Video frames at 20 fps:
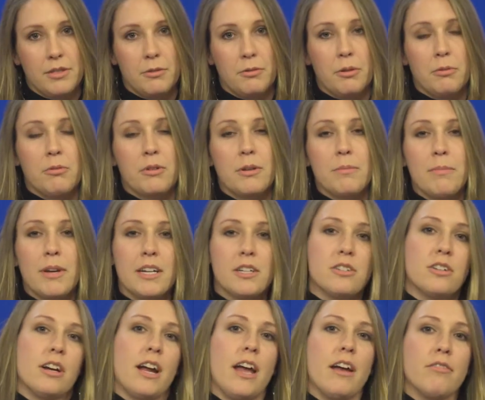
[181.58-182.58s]
we want to make
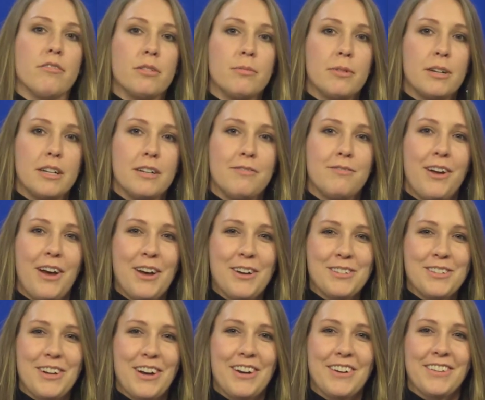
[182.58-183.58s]
sure everybody
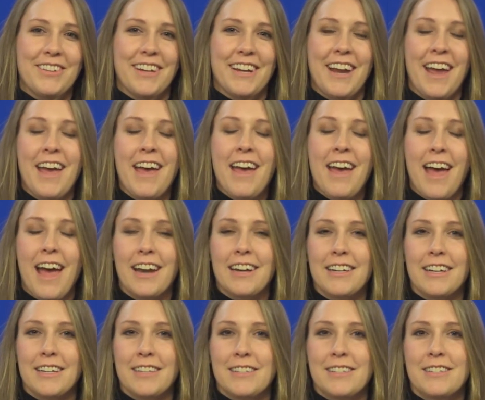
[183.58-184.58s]
files early and
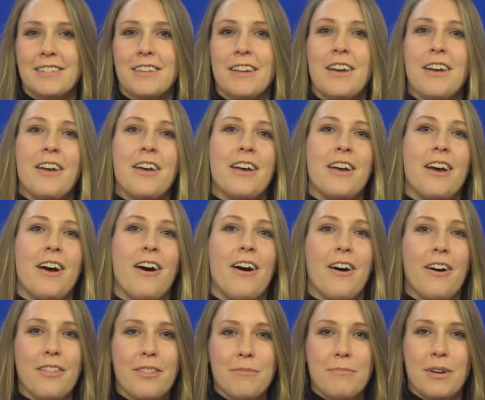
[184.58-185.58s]
gets
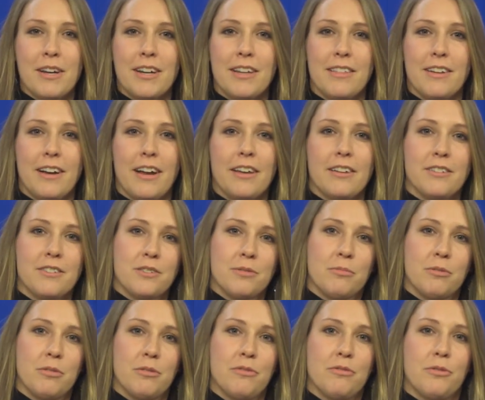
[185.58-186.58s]
all the money they're
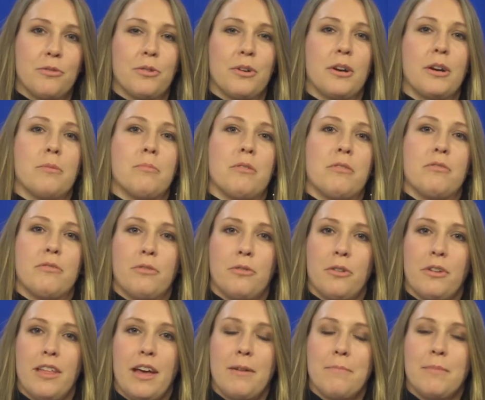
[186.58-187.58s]
eligible for
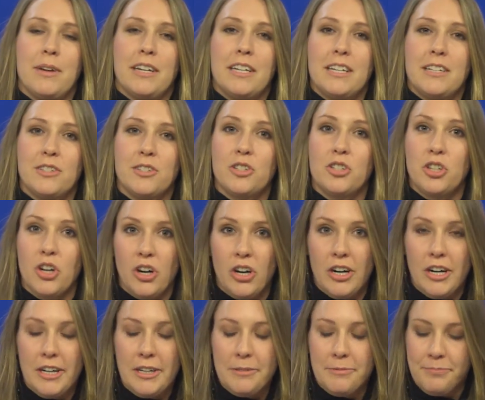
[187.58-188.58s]
before that money is
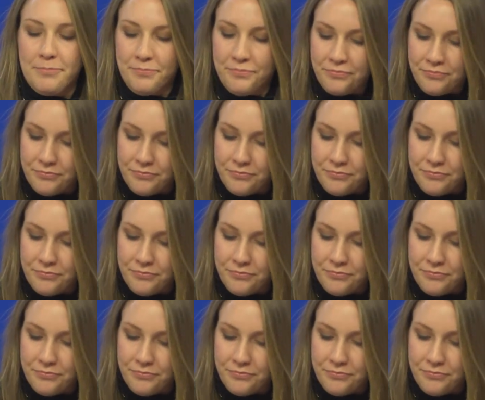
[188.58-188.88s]
gone.